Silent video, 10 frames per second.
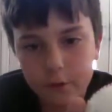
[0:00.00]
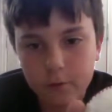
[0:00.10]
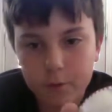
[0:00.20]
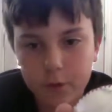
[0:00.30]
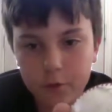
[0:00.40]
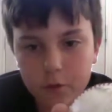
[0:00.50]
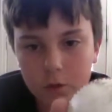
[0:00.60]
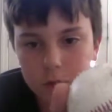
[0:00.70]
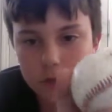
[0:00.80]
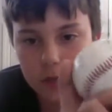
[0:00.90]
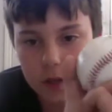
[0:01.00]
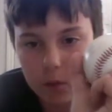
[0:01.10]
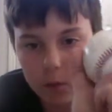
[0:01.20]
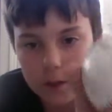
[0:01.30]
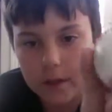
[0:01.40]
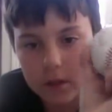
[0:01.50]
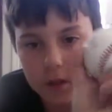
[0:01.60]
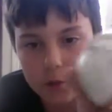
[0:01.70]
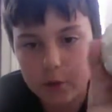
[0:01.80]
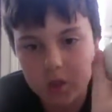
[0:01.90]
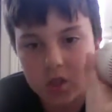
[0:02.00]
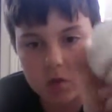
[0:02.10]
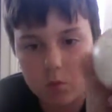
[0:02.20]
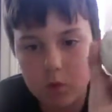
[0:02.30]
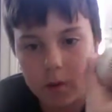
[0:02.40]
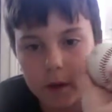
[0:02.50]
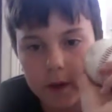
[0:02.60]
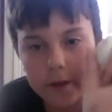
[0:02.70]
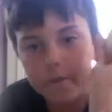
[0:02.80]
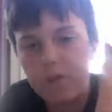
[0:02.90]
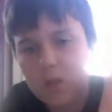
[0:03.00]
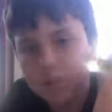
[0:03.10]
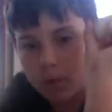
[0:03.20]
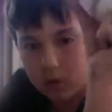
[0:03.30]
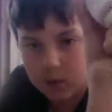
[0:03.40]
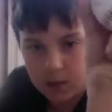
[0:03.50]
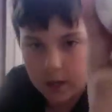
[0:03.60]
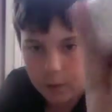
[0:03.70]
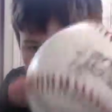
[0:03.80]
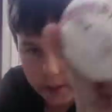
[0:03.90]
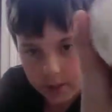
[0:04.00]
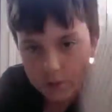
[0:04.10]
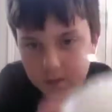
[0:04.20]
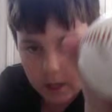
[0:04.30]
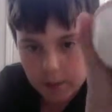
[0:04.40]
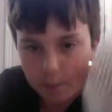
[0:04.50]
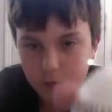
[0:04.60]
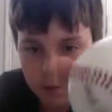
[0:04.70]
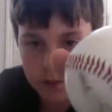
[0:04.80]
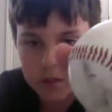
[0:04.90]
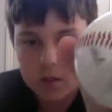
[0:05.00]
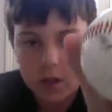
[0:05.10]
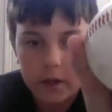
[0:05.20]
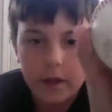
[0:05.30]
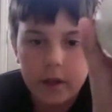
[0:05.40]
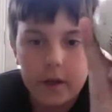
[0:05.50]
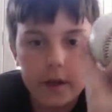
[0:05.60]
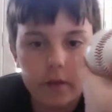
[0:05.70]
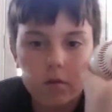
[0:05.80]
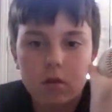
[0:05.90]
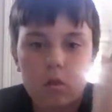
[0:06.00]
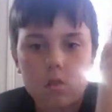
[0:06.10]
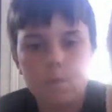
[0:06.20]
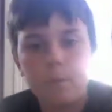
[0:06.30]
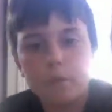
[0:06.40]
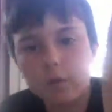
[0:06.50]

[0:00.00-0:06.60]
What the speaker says: but you turn it sideways, and you just throw it like a fastball sideways. Snap your wrist, and it'll cause the ball to